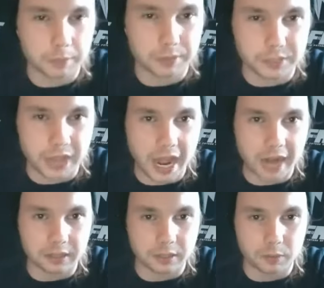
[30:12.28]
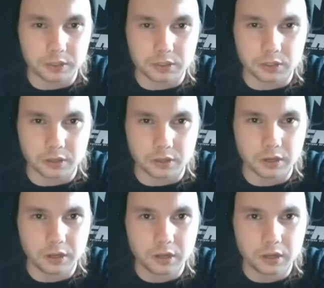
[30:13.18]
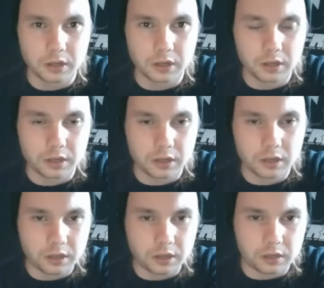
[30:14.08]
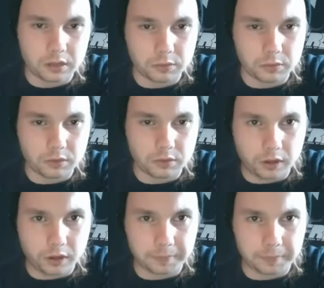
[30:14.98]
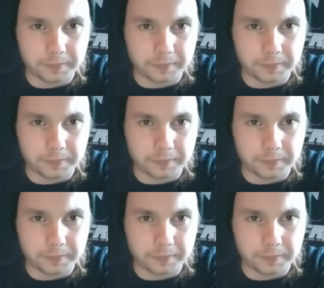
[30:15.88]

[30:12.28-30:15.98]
Alberts act? Like, what's your move there?